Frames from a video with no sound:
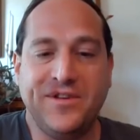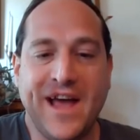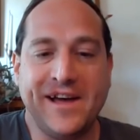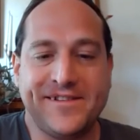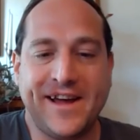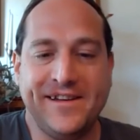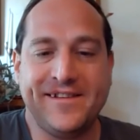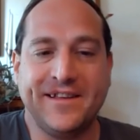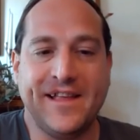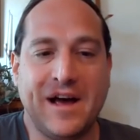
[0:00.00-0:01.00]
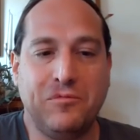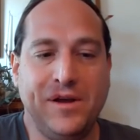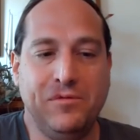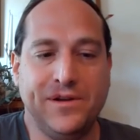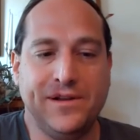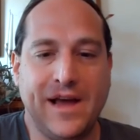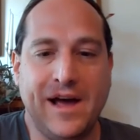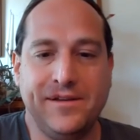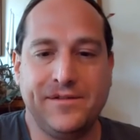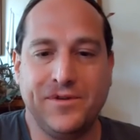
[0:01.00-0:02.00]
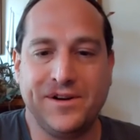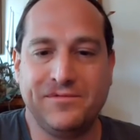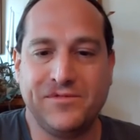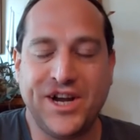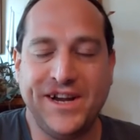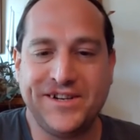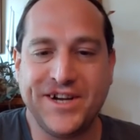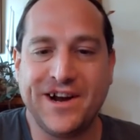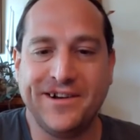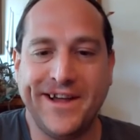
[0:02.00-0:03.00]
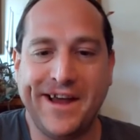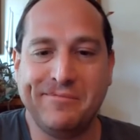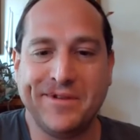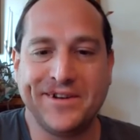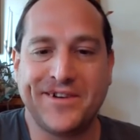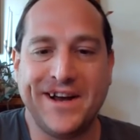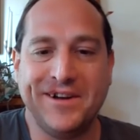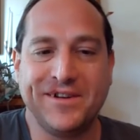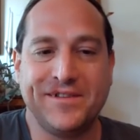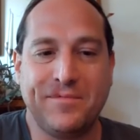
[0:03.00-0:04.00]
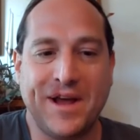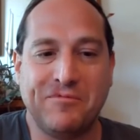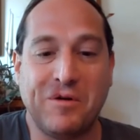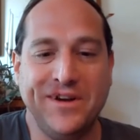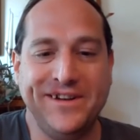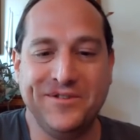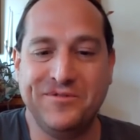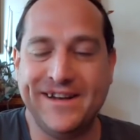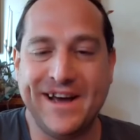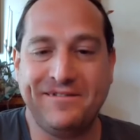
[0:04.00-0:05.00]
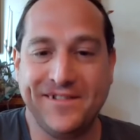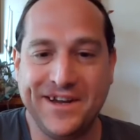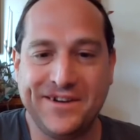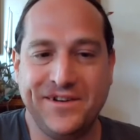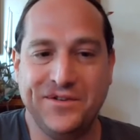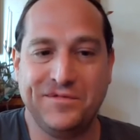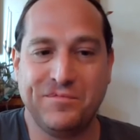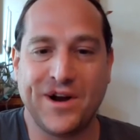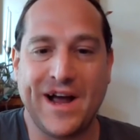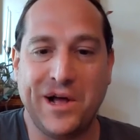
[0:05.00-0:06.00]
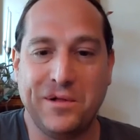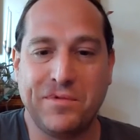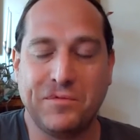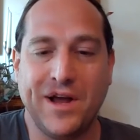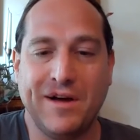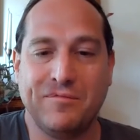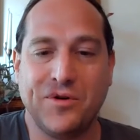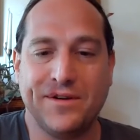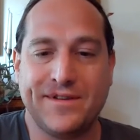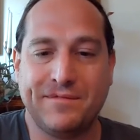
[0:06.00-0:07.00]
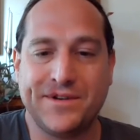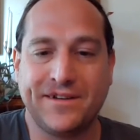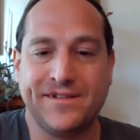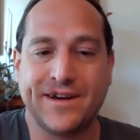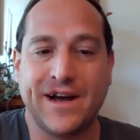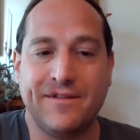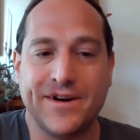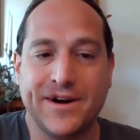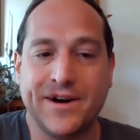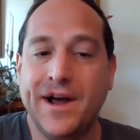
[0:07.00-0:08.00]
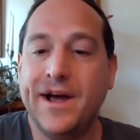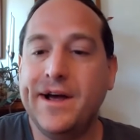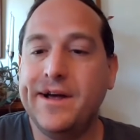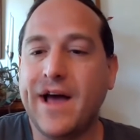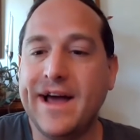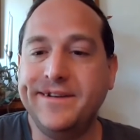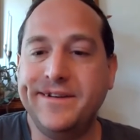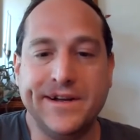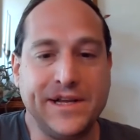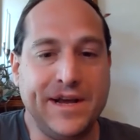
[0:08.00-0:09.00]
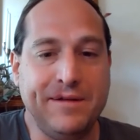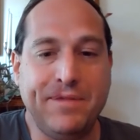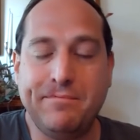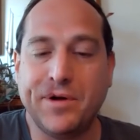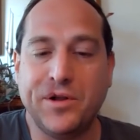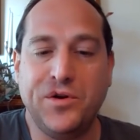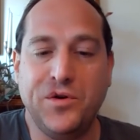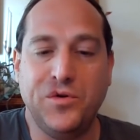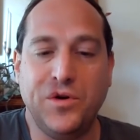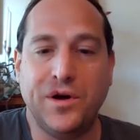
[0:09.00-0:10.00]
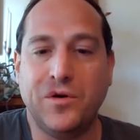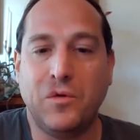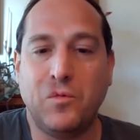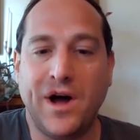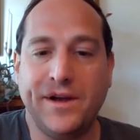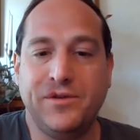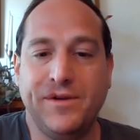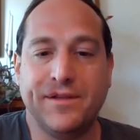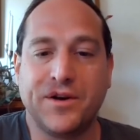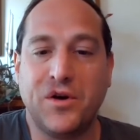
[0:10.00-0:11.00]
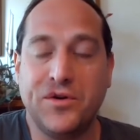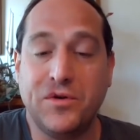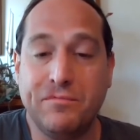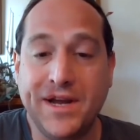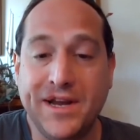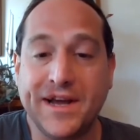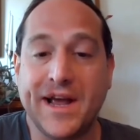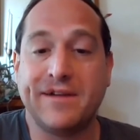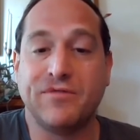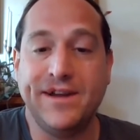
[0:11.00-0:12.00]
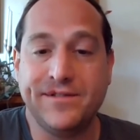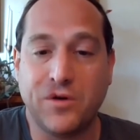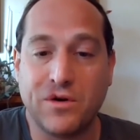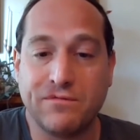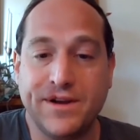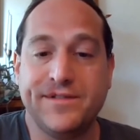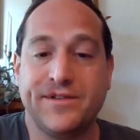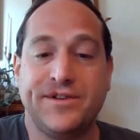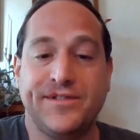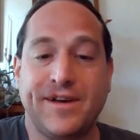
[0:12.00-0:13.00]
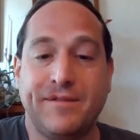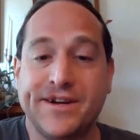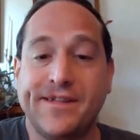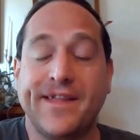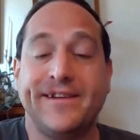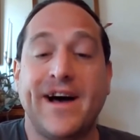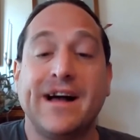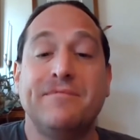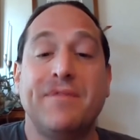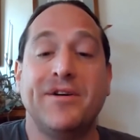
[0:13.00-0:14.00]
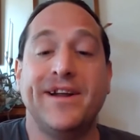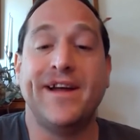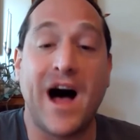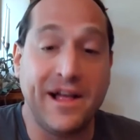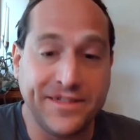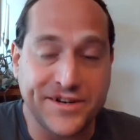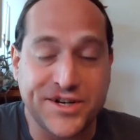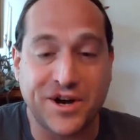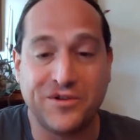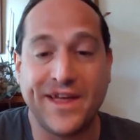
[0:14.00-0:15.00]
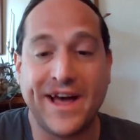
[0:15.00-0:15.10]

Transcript: you. Yes, I think that. We would, as we're changing our name and trying to expand what we do, we definitely could use more help. We have more subjects to cover ideally people who want to either go to a meeting and re or research a subject and then talk about it on the show